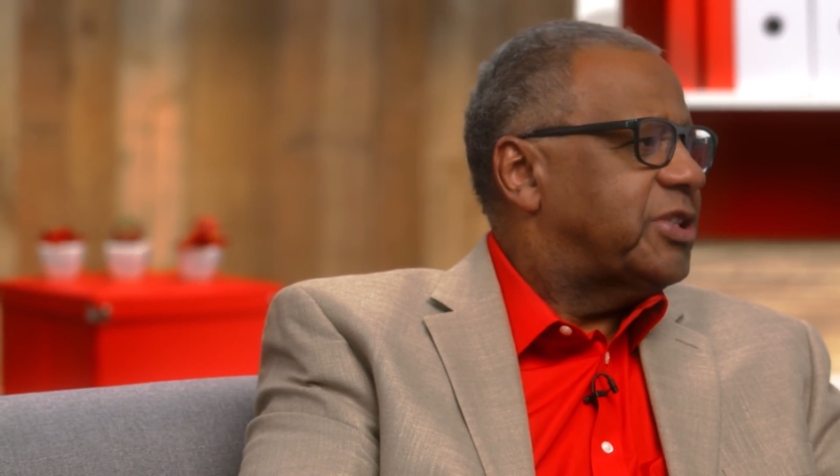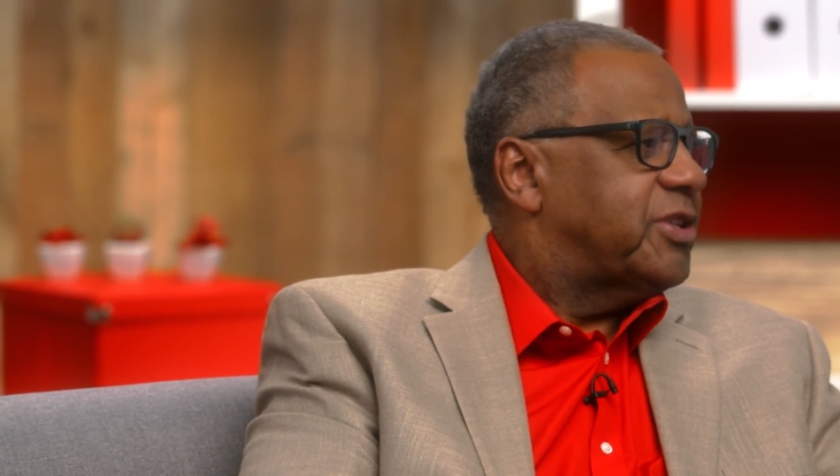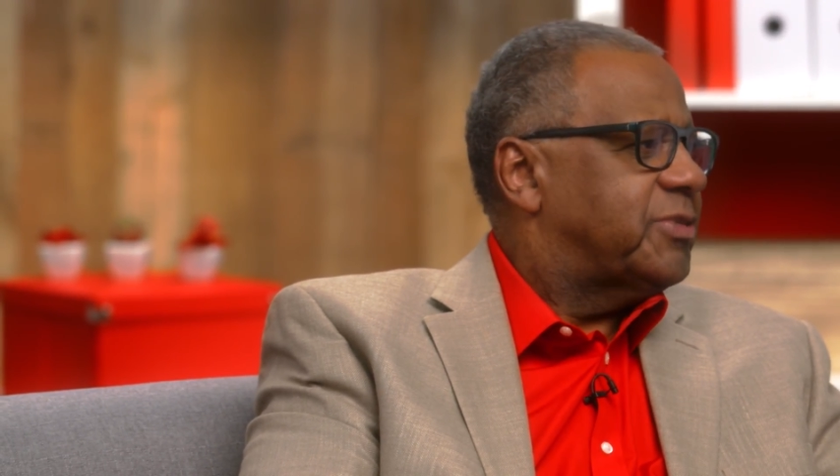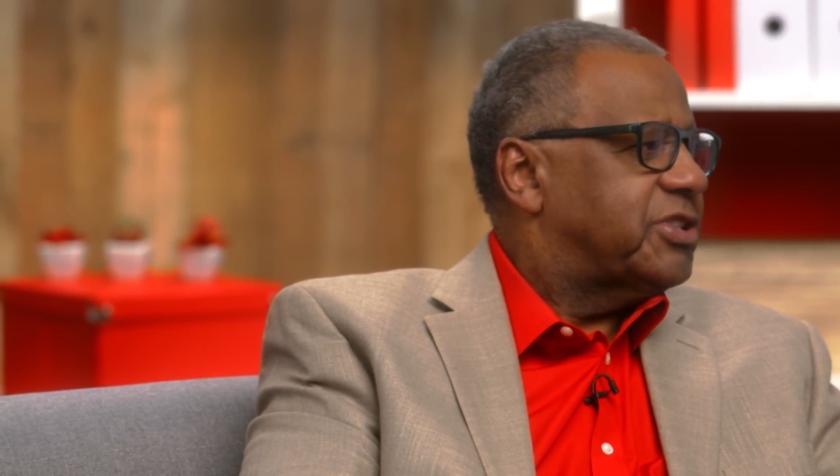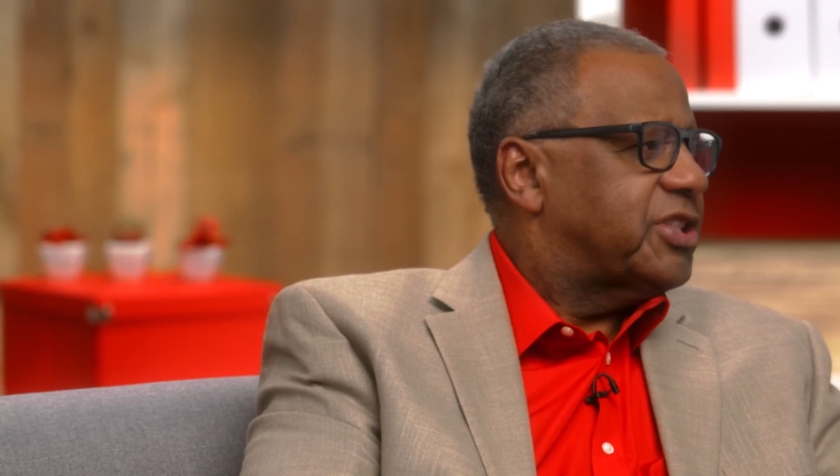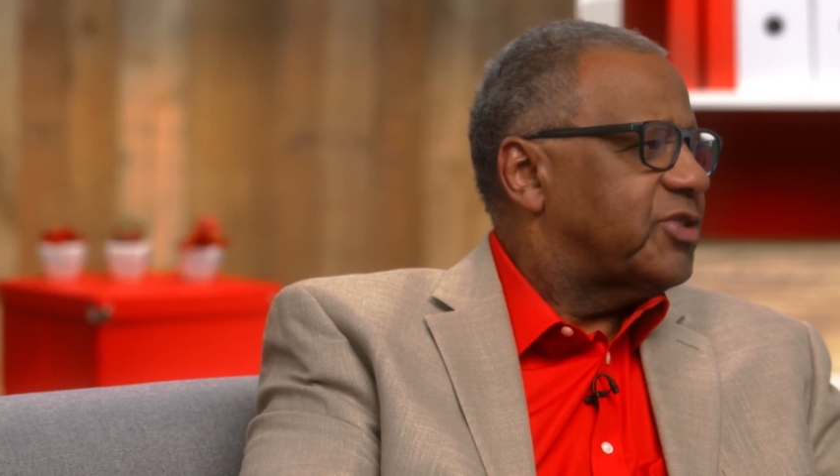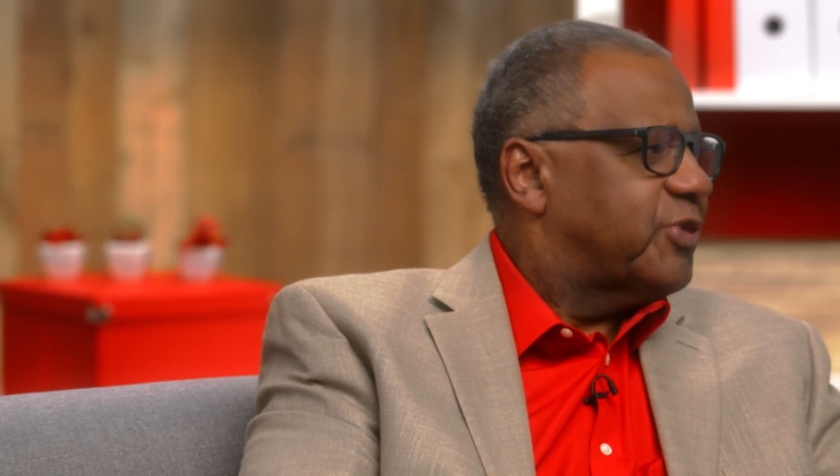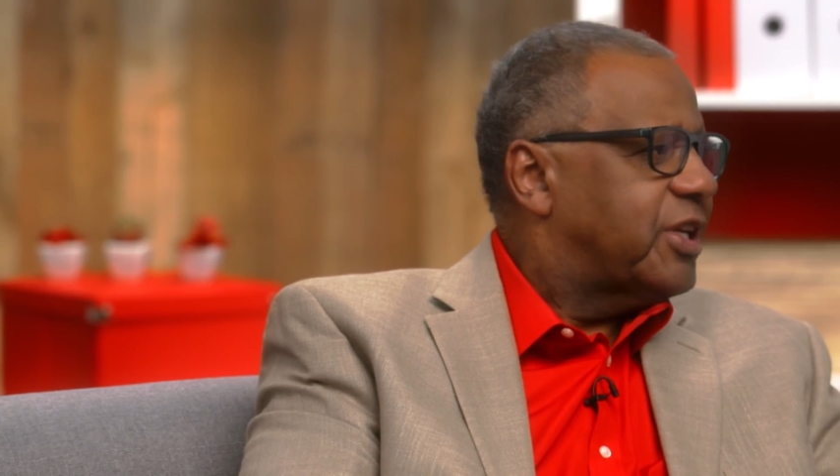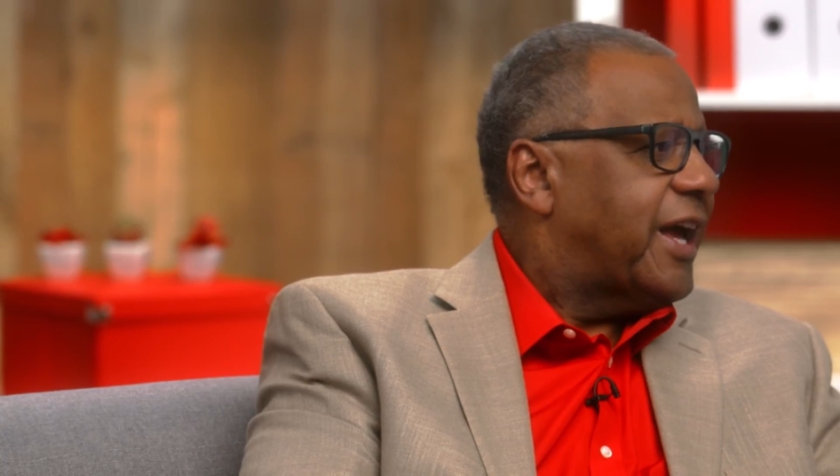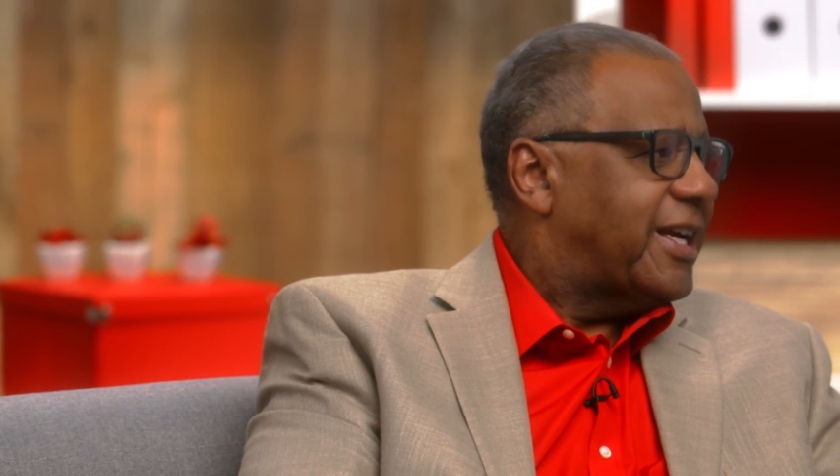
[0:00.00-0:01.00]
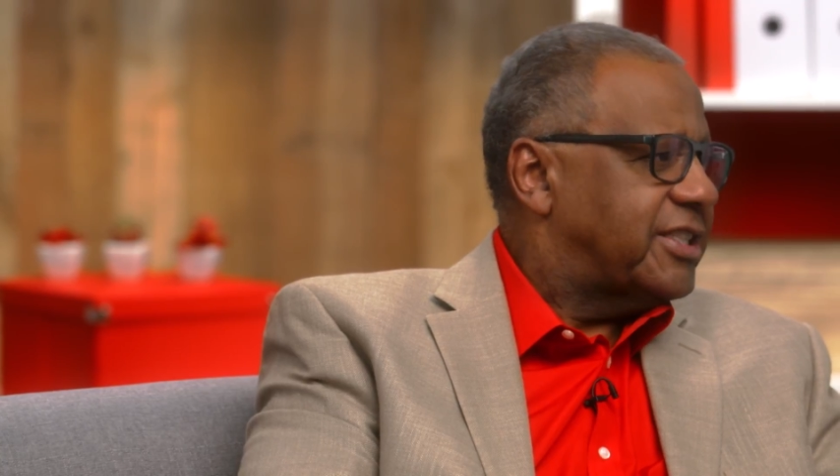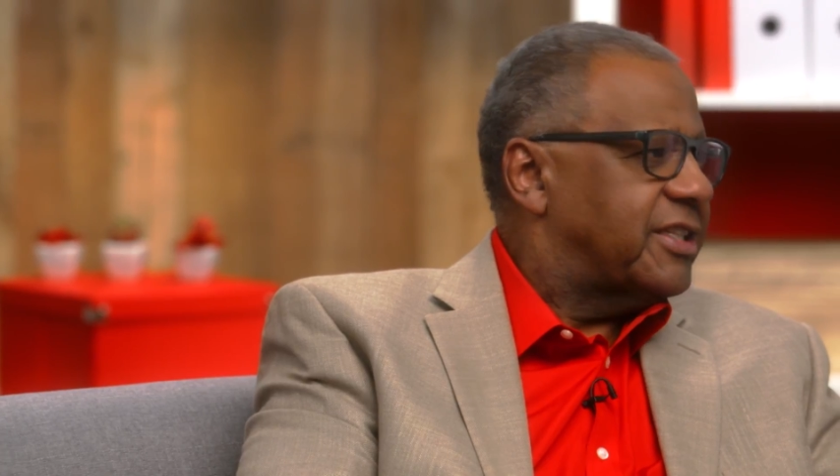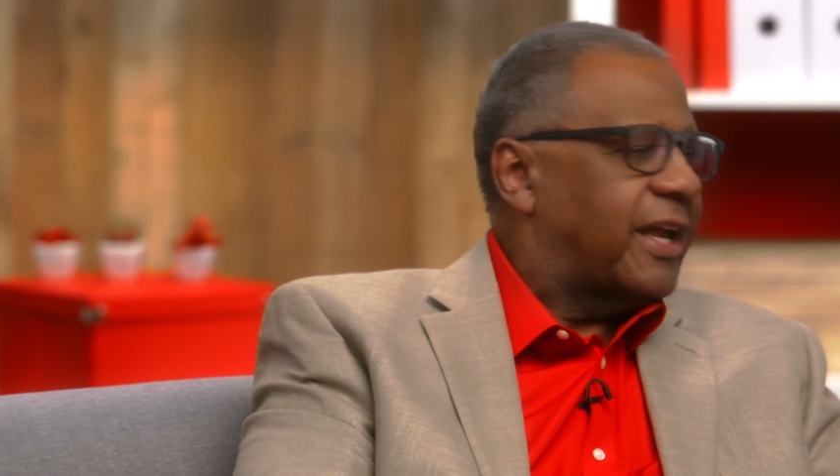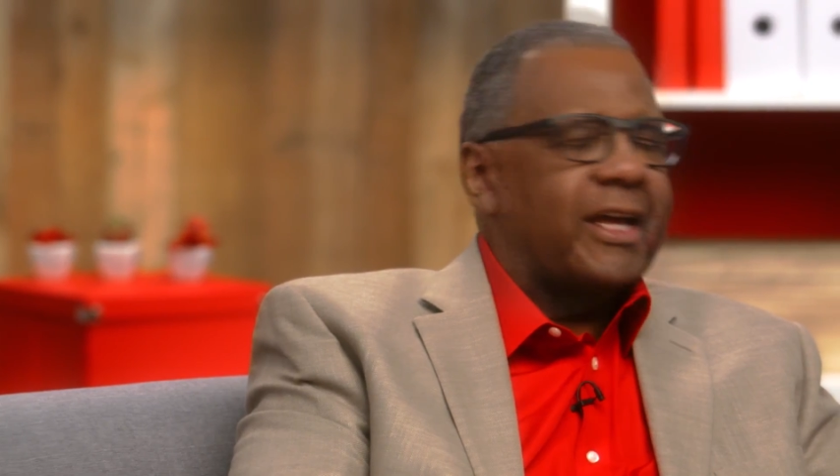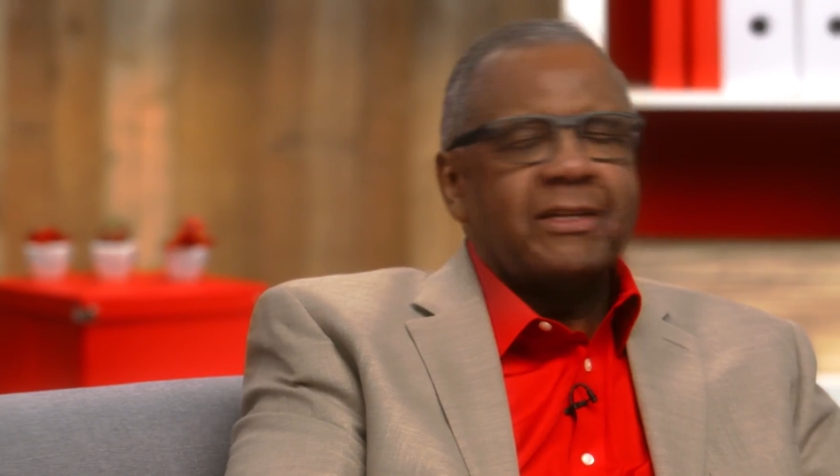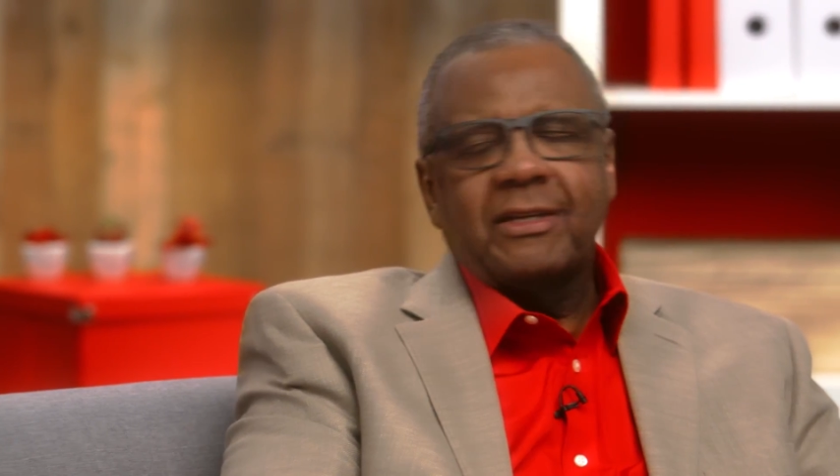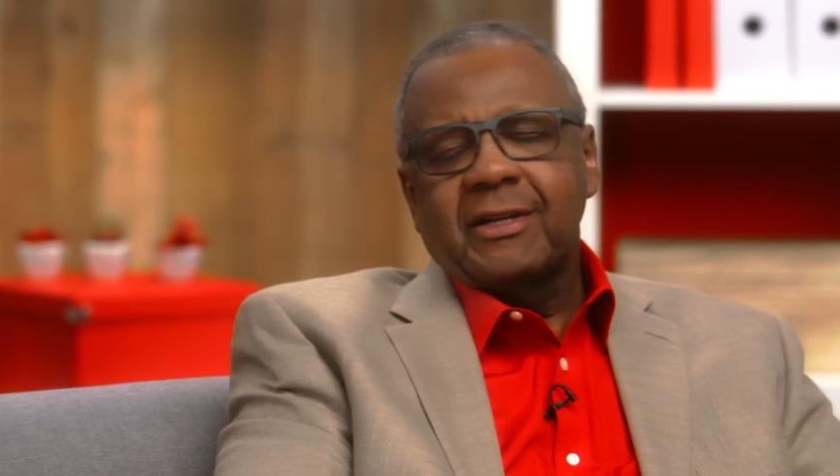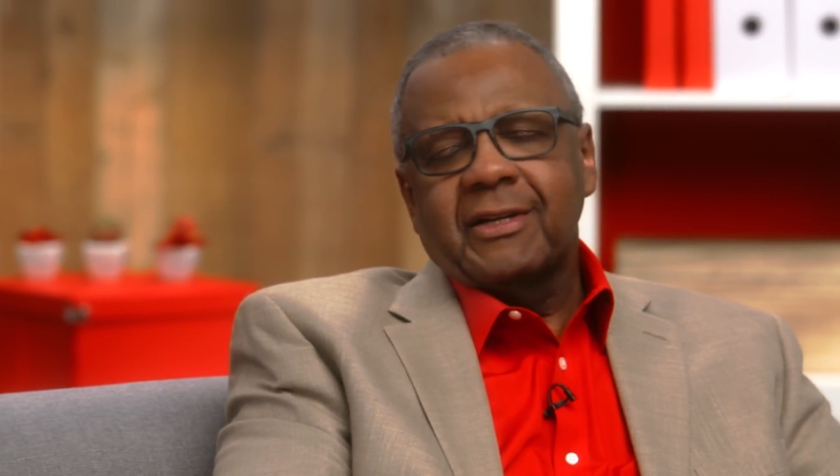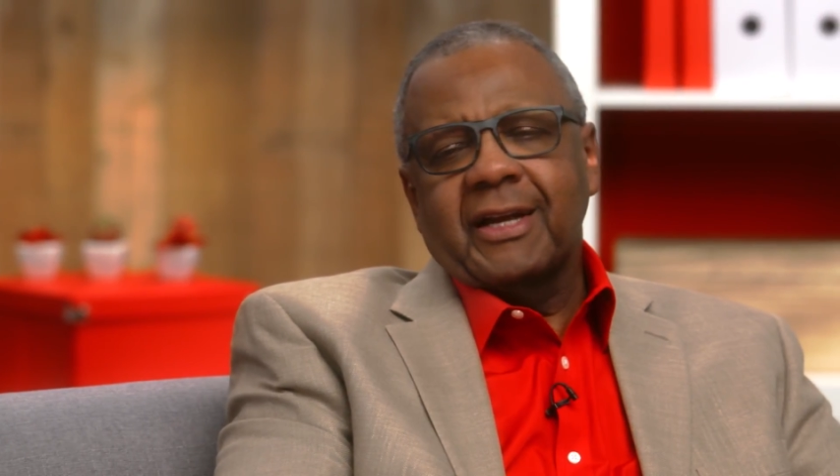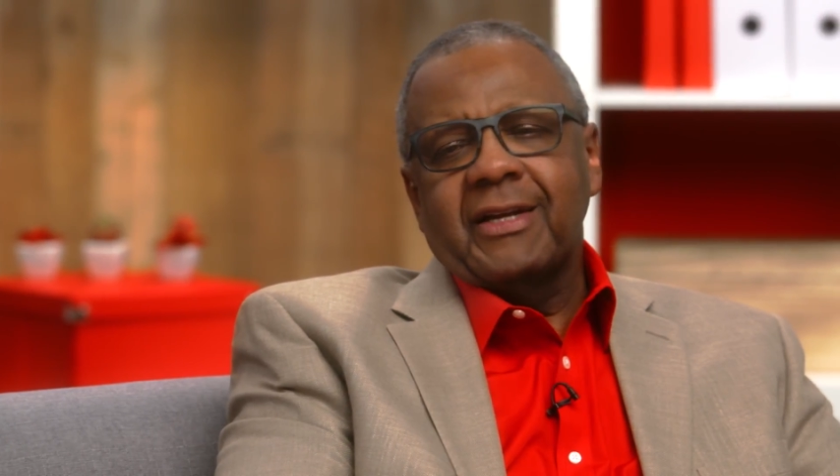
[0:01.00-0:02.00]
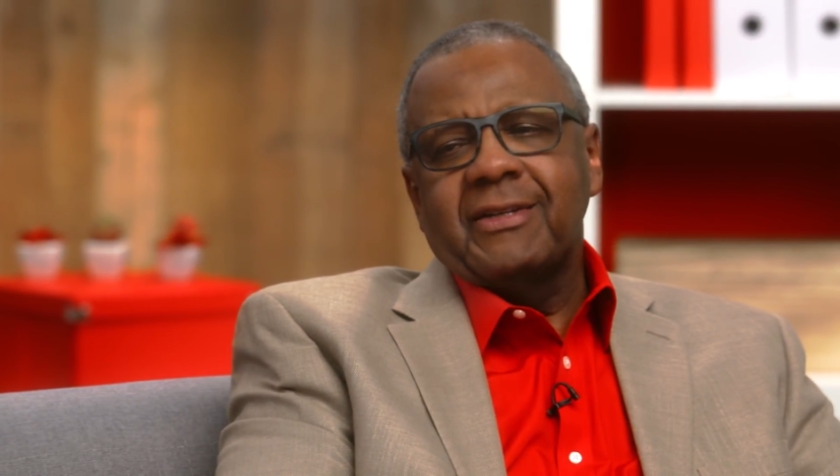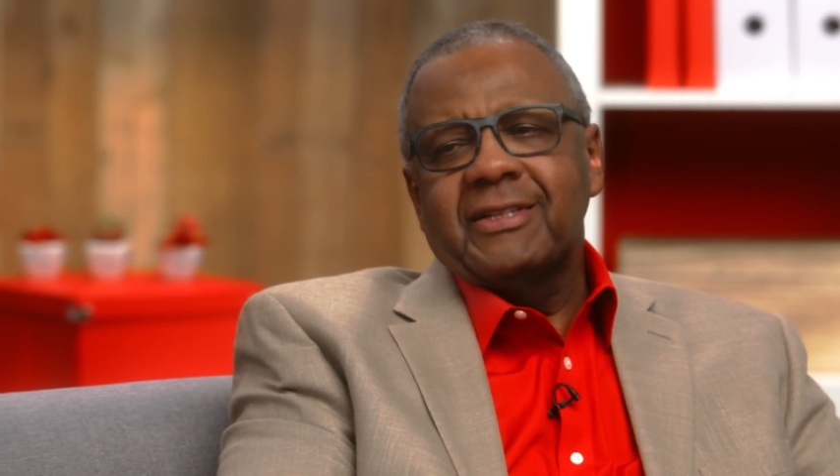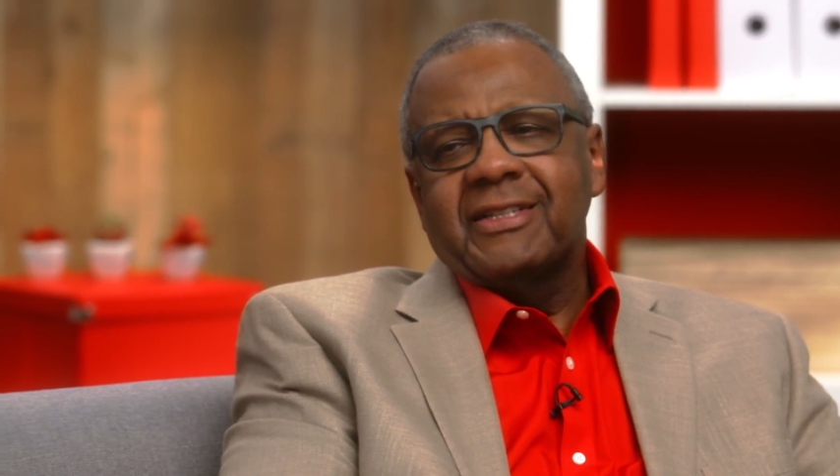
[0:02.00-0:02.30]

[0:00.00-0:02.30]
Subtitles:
in terms of just realizing that. Okay.